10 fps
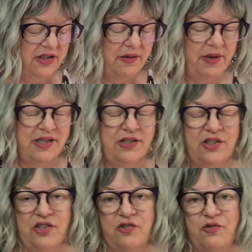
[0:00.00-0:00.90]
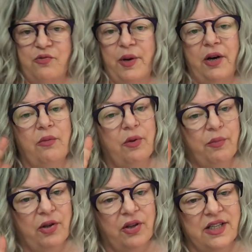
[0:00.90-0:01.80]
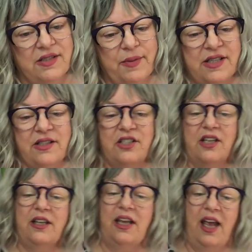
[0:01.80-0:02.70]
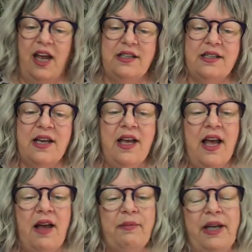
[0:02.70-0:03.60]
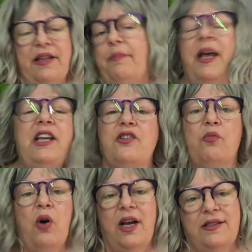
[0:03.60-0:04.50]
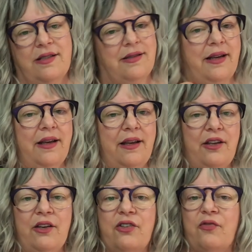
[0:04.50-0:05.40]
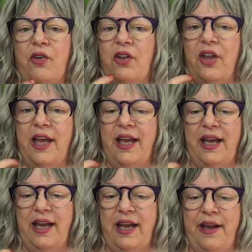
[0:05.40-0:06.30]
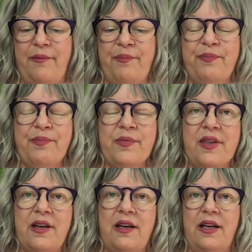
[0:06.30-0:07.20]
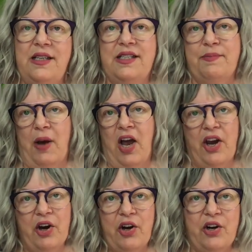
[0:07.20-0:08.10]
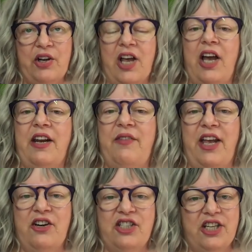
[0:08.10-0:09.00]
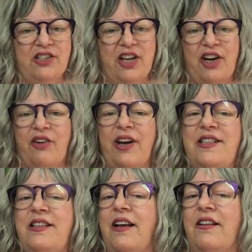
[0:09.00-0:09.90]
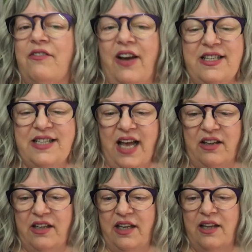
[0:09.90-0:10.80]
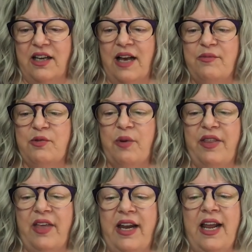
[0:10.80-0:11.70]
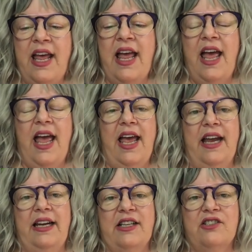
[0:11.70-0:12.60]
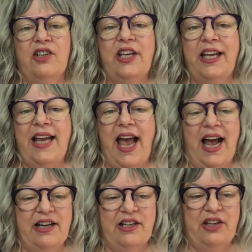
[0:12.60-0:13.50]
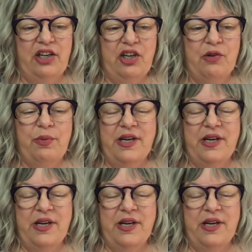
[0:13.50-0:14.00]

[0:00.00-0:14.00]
are messengers, and spirit will pull this message at the end. But the page of wands is like a useful, inspired kind of energy. It's got a great deal of vitality that comes with it, and it's looking at the new